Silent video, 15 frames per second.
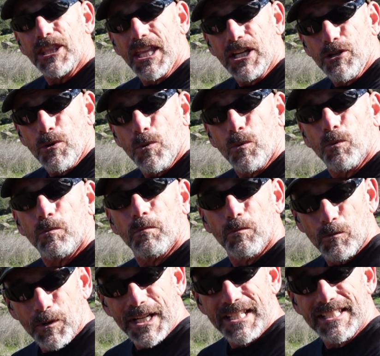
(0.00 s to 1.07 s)
then you
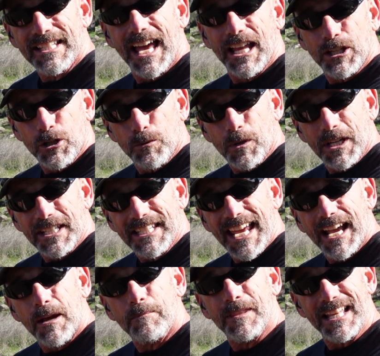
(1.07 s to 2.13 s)
reset. You're going to
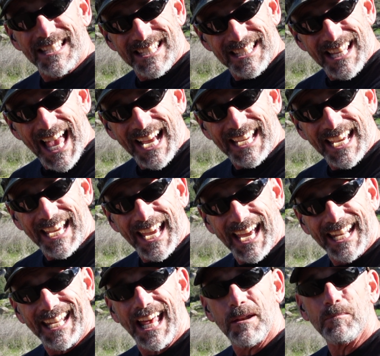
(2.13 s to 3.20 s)
take up that slack
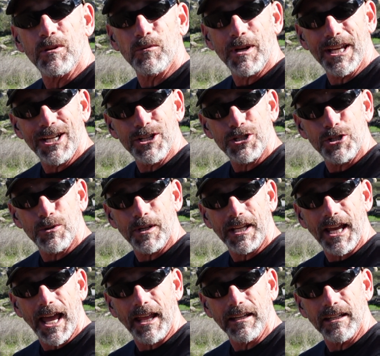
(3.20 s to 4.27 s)
again and be ready to shoot
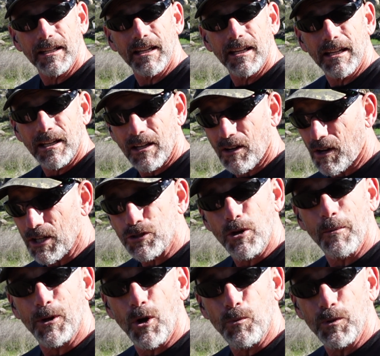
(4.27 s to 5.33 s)
again. All right, so I'm
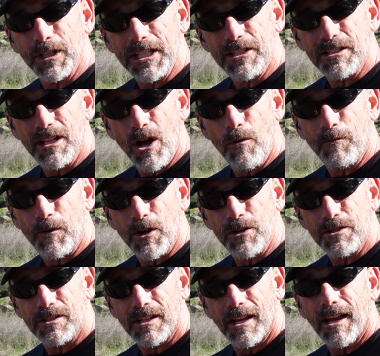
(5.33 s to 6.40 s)
going to go really slow
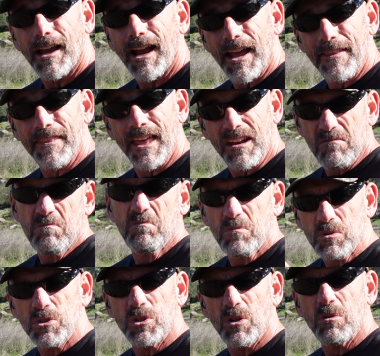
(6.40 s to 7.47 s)
first, and then
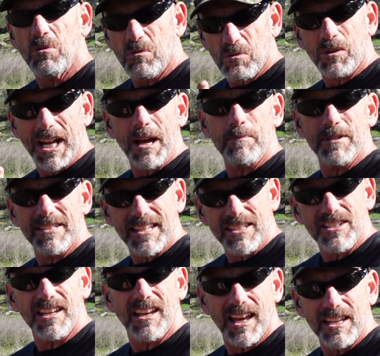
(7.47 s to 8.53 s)
we'll show what happens
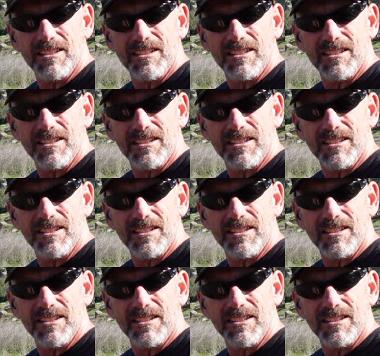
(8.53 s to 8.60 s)
as you